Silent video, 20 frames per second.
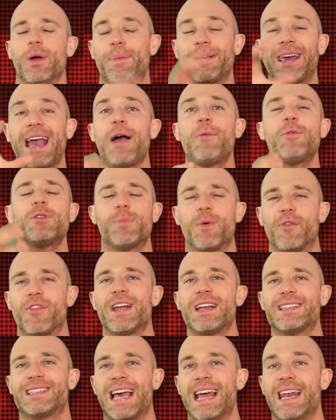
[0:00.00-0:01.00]
it began with
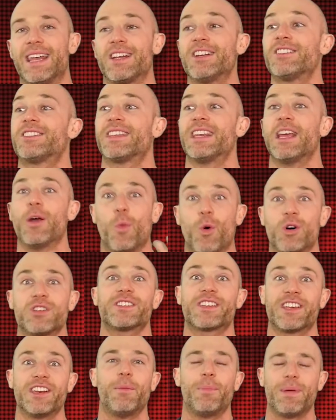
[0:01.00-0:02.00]
Maria telling us that it
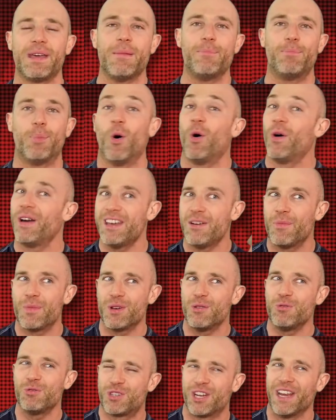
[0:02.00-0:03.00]
was going to be a boy, and
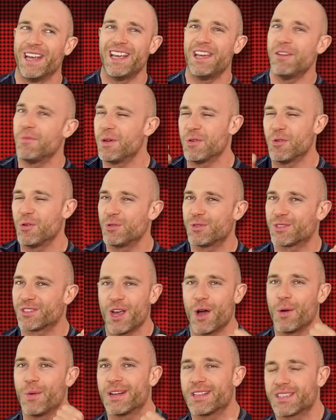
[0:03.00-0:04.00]
we all cheered, we were all
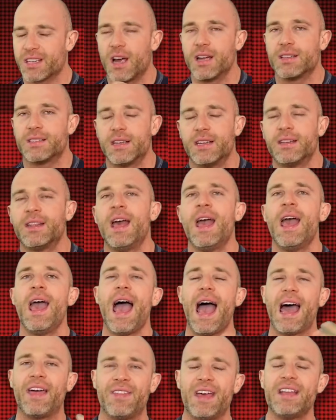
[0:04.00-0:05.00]
so excited,
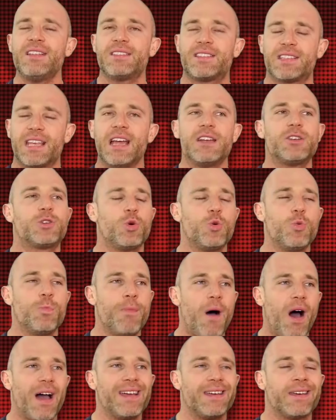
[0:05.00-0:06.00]
and then said to
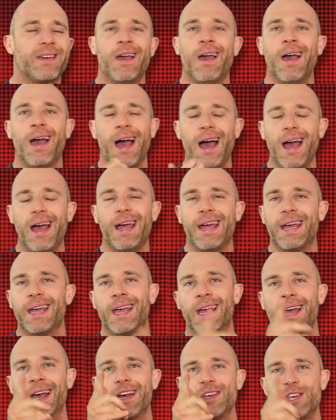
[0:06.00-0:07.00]
Mike,
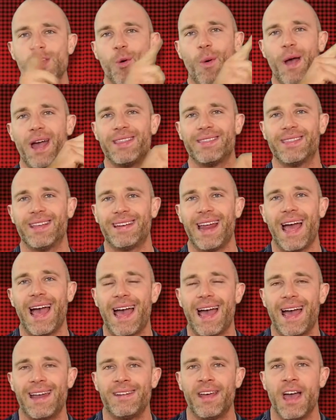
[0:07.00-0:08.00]
Hey, you ain't the
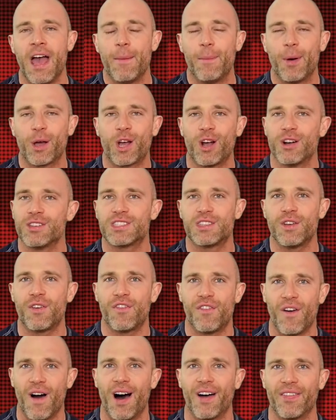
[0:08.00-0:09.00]
dad, because the
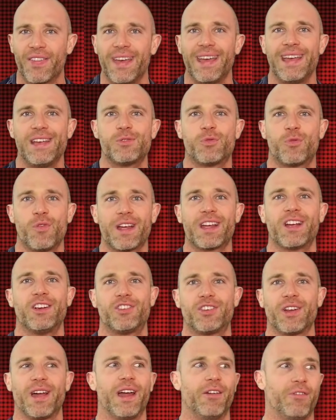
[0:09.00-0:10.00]
father is
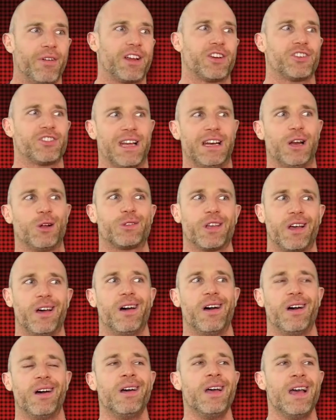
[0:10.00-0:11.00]
Ricochet. Ricochet looked at
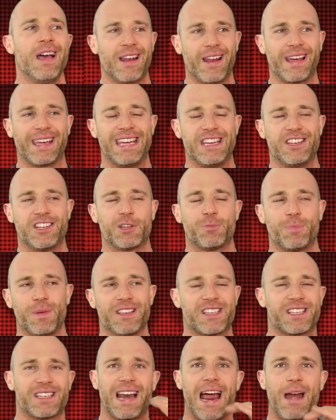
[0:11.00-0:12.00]
her like he'd just
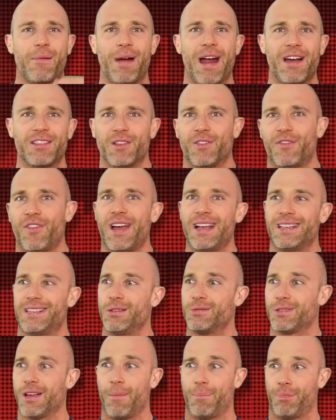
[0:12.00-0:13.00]
been slapped round the face.
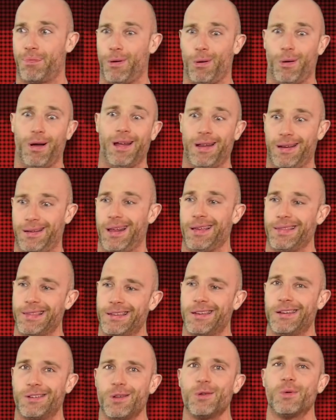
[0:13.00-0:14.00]
He was like, bro, I ain't nothing
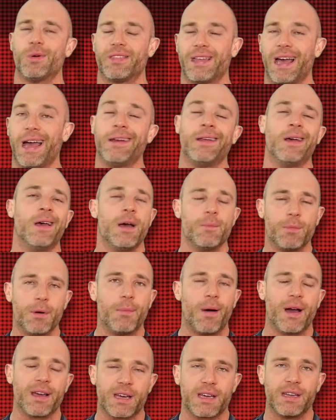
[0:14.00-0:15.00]
to do with that. But
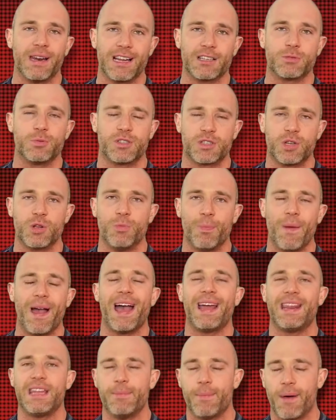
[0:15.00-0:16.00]
Mike Kanellis was too
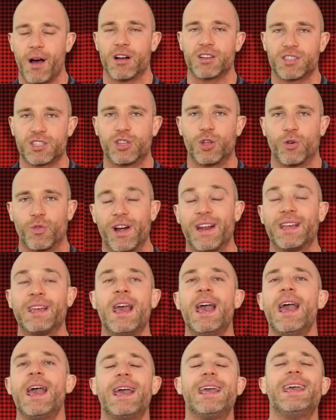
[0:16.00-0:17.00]
mad. He marched to the ring.
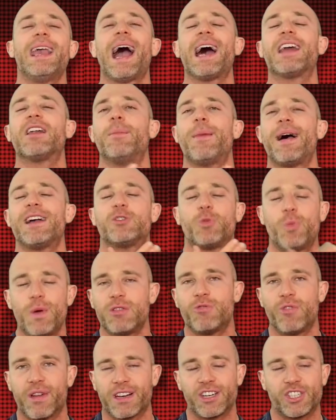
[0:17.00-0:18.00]
He had a match
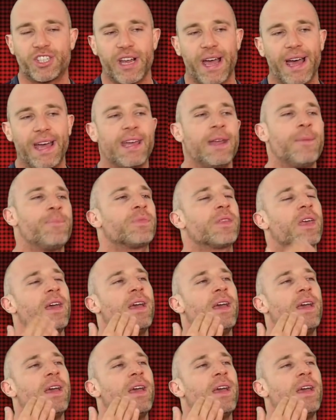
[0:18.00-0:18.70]
with Ricochet,